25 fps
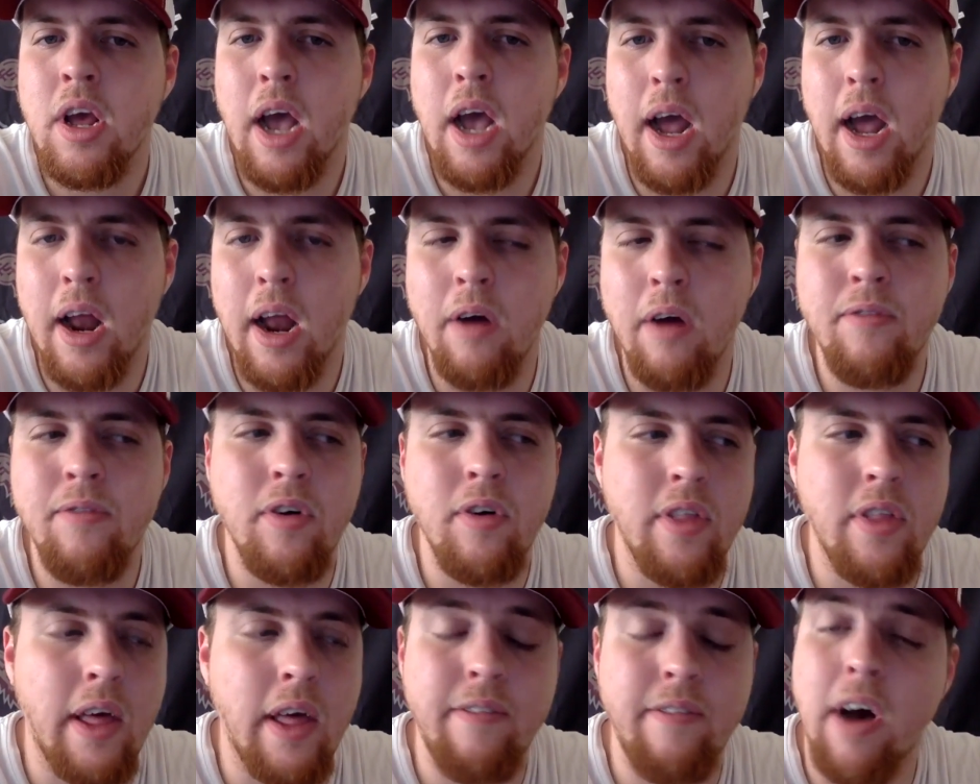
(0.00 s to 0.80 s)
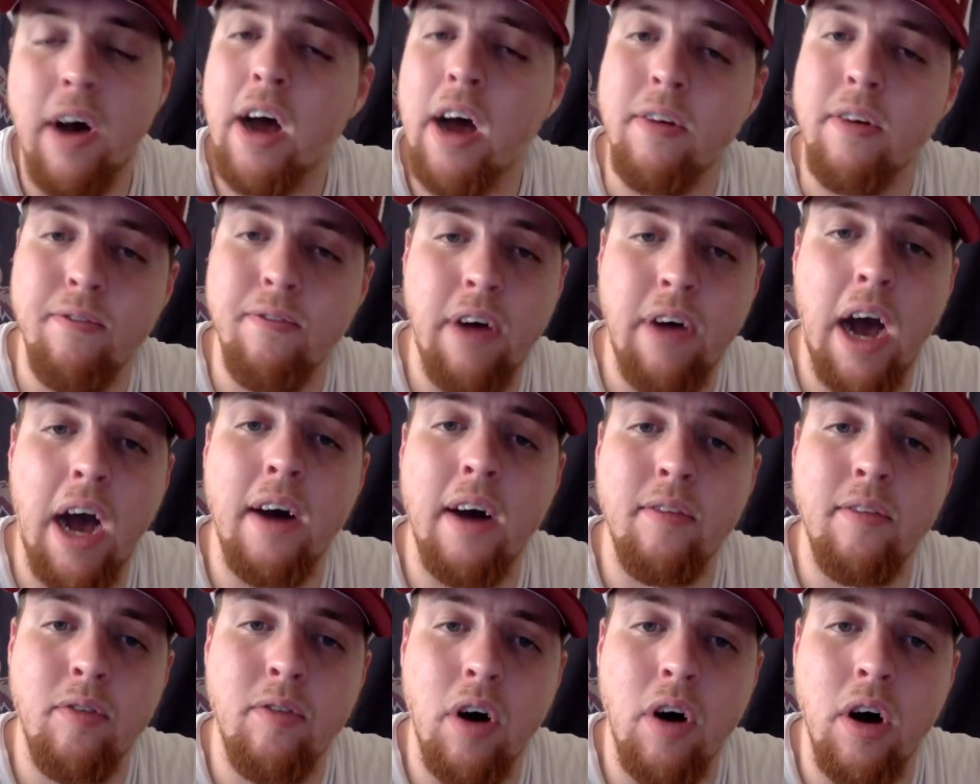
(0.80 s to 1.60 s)
And hopefully they find
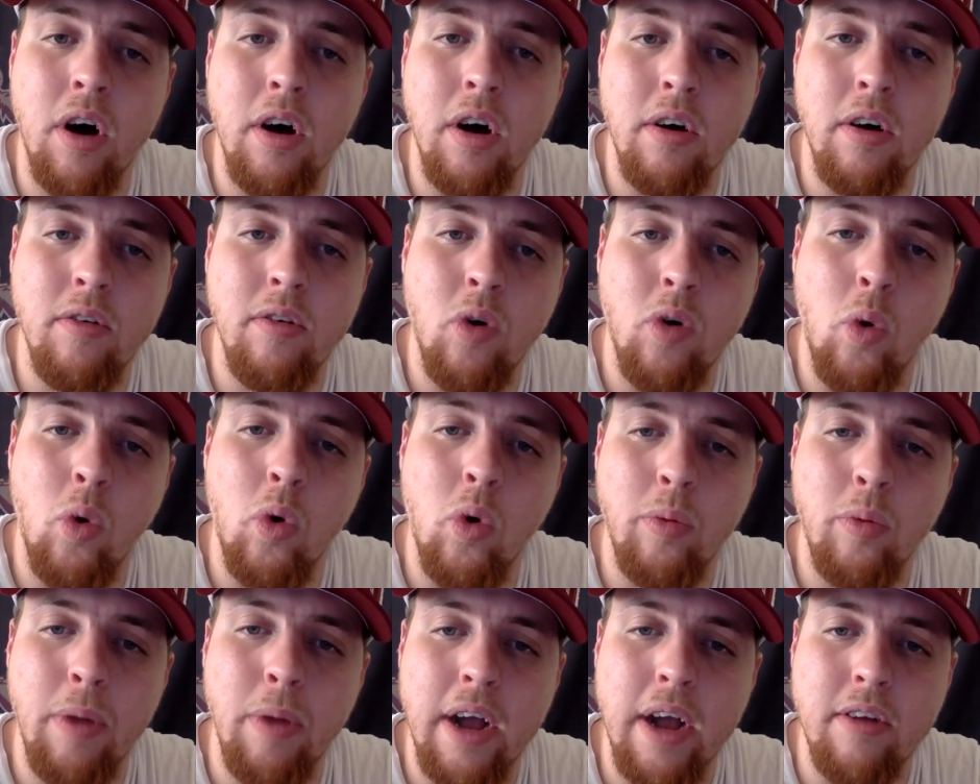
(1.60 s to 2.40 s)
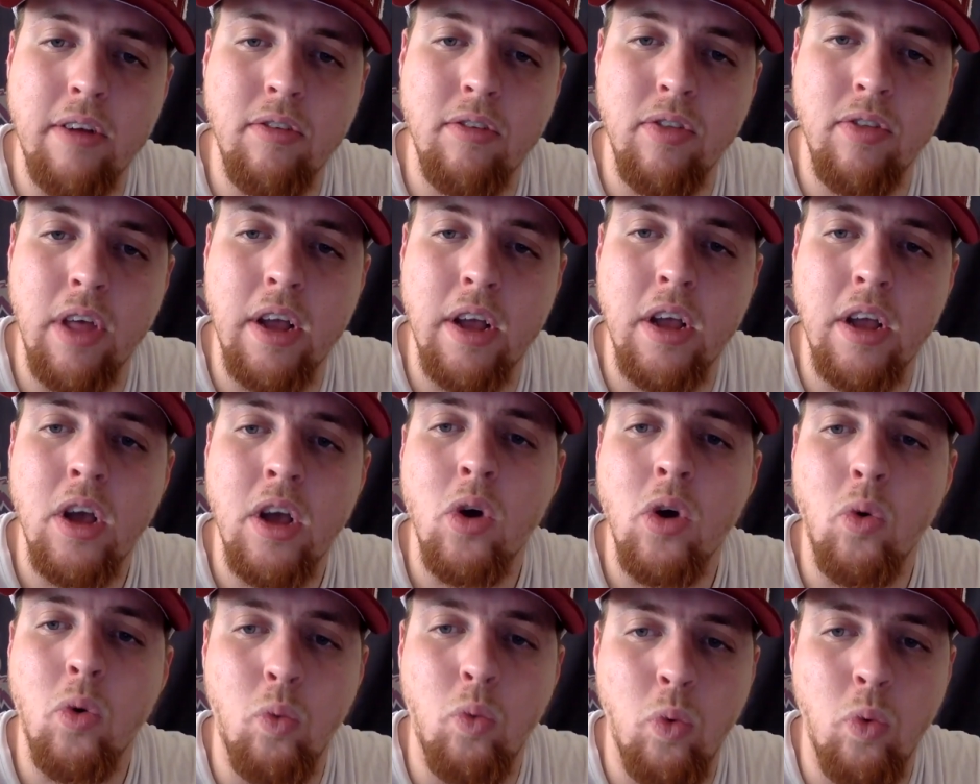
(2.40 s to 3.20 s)
five cornerbacks they
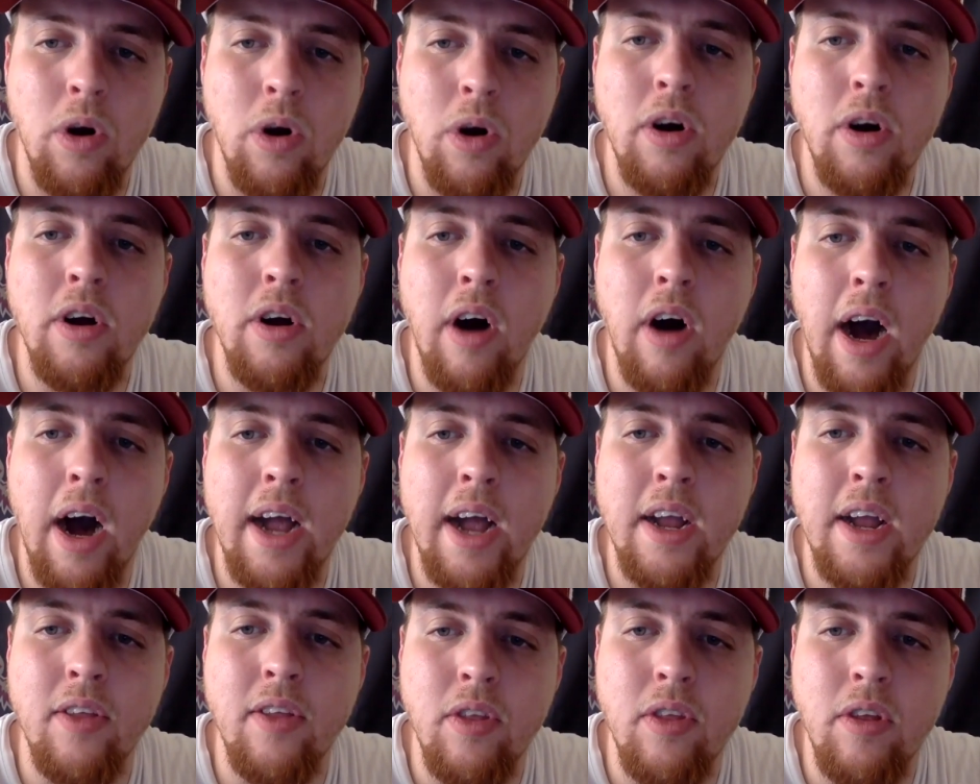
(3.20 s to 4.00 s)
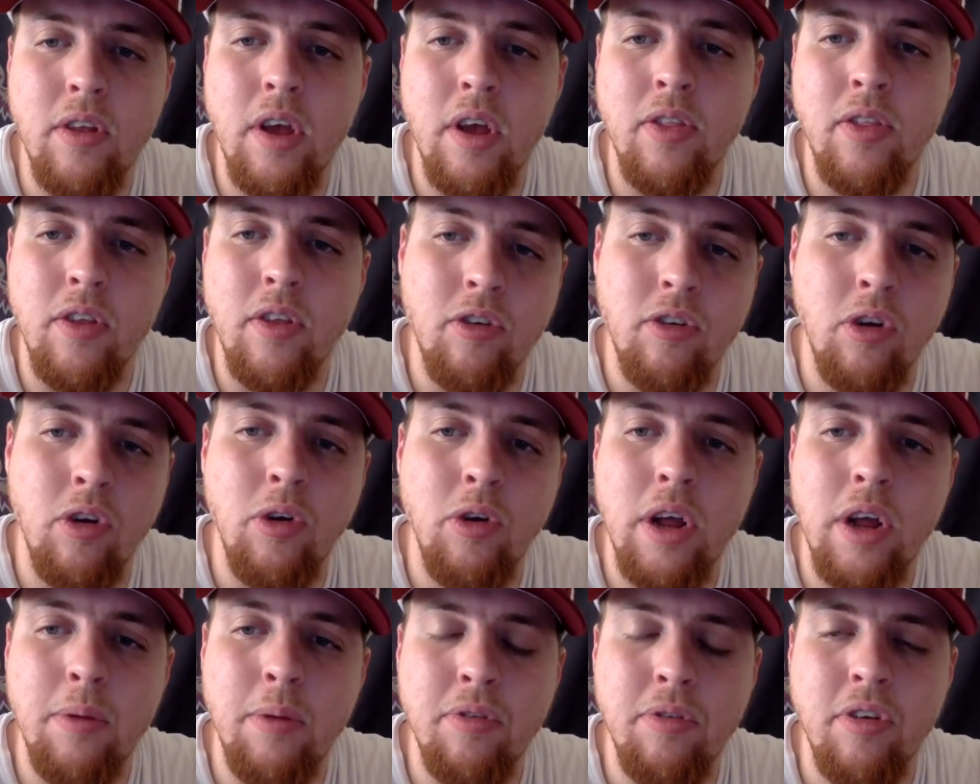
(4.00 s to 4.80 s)
really like in the two
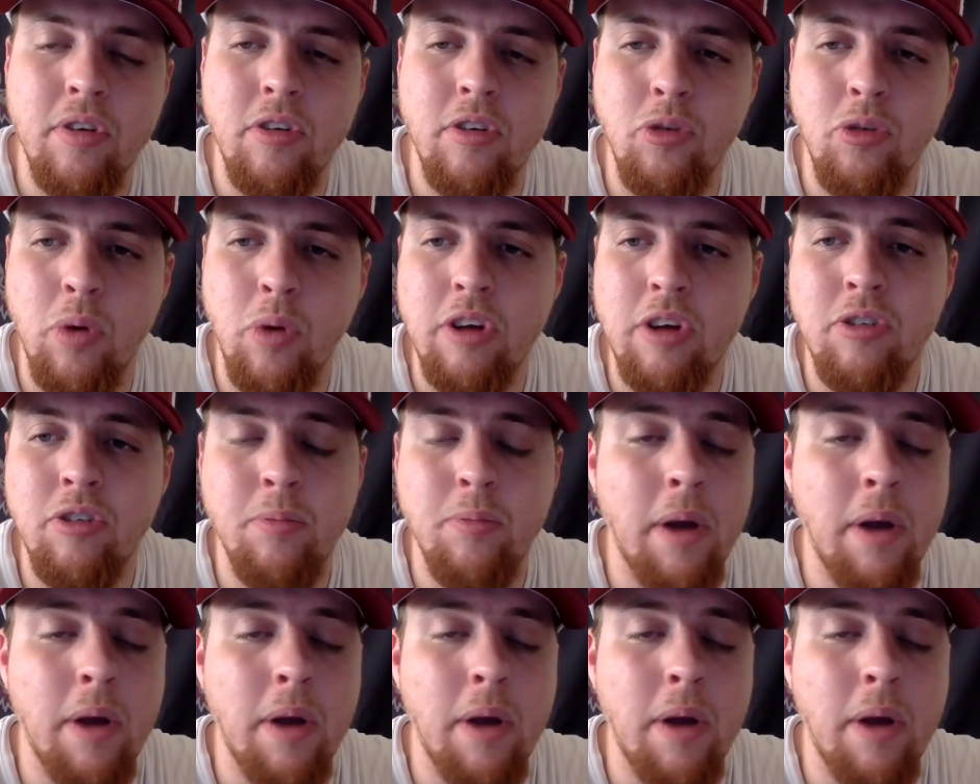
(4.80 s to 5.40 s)
deep situation,